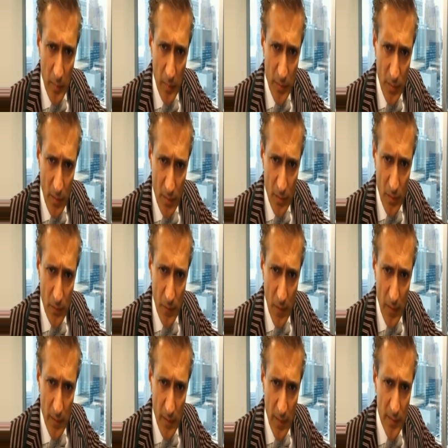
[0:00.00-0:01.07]
a majority of
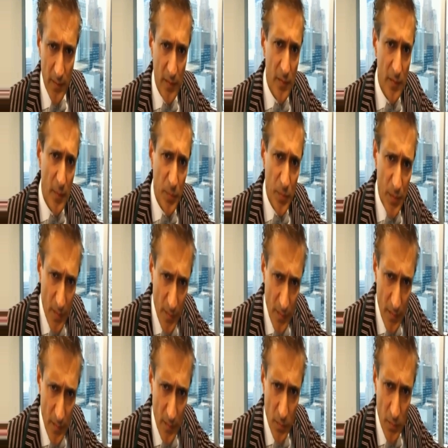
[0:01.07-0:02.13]
our days and
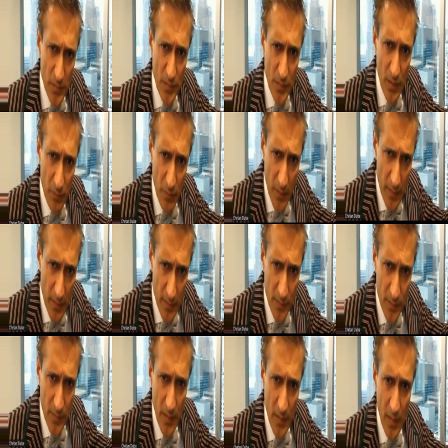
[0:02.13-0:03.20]
subsistence, which
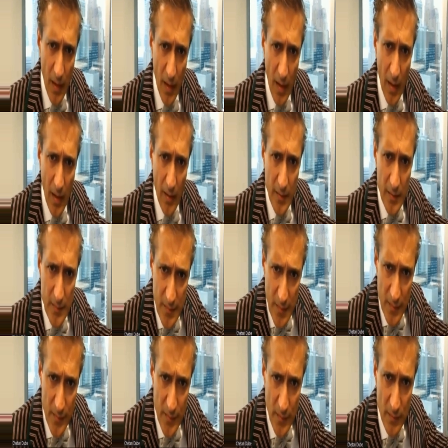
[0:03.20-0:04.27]
governs our
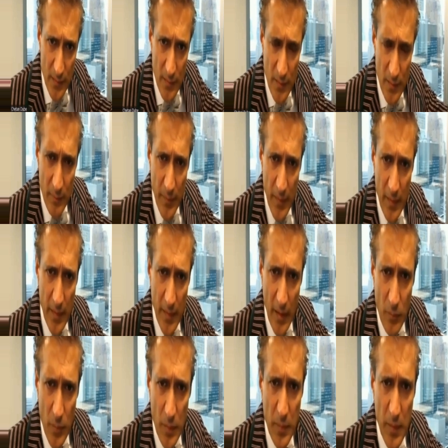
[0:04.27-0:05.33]
existence?
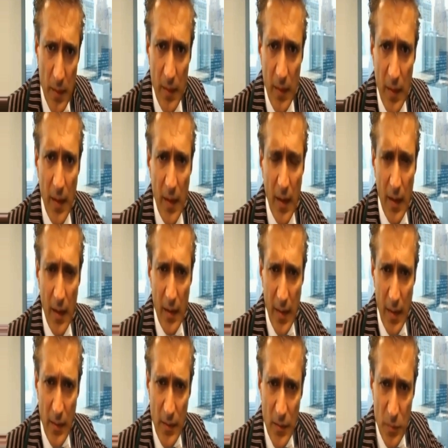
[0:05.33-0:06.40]
Can
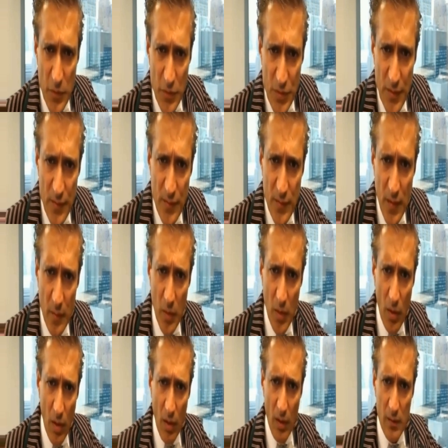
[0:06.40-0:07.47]
these machines come
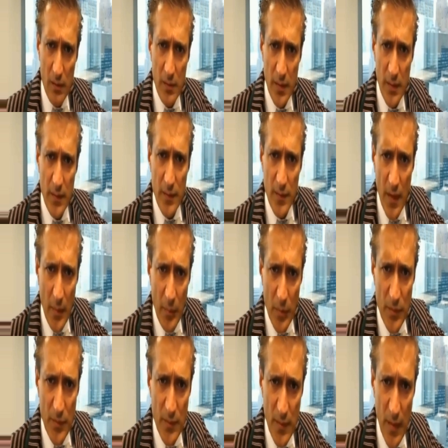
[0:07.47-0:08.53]
along in this
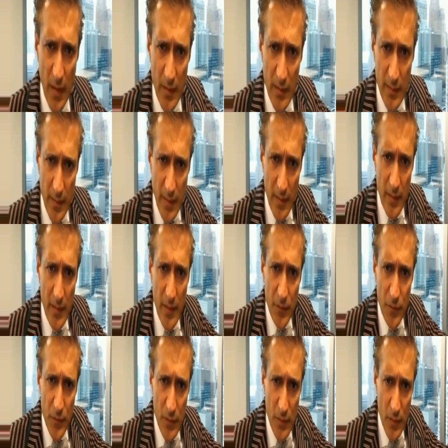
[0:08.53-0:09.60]
hybrid society and
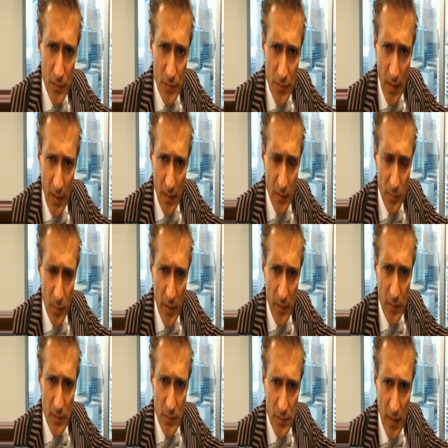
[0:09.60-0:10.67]
lift those shackles,
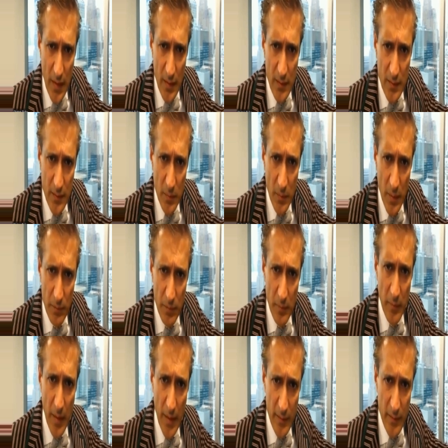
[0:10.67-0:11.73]
break those shackles away
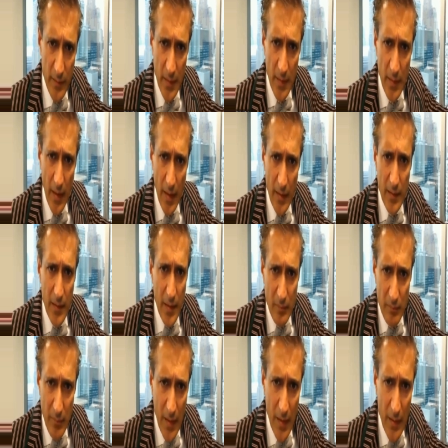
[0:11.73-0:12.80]
from man, and
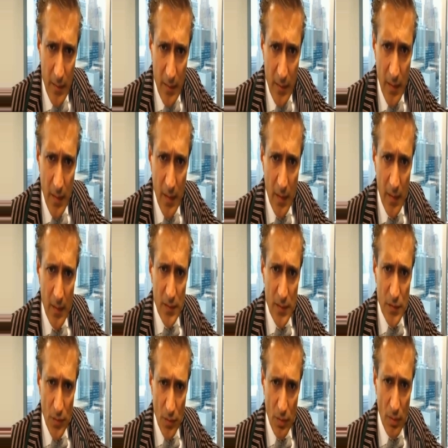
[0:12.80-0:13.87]
let man
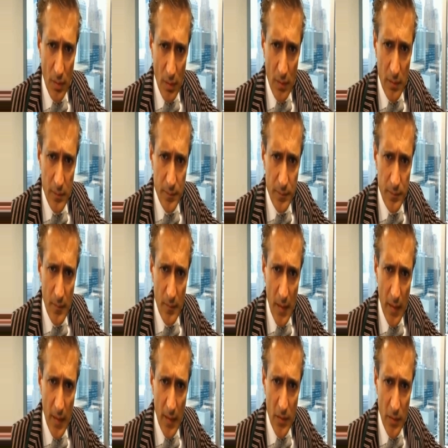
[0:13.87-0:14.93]
soar in